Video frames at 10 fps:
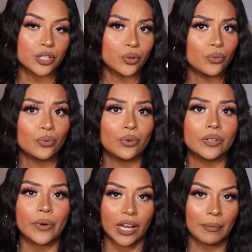do
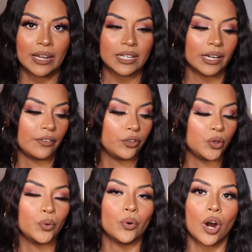recommend it if
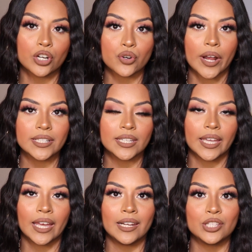you are trying to
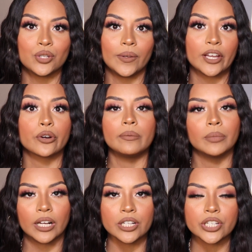get into like cream
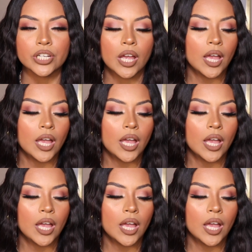blush.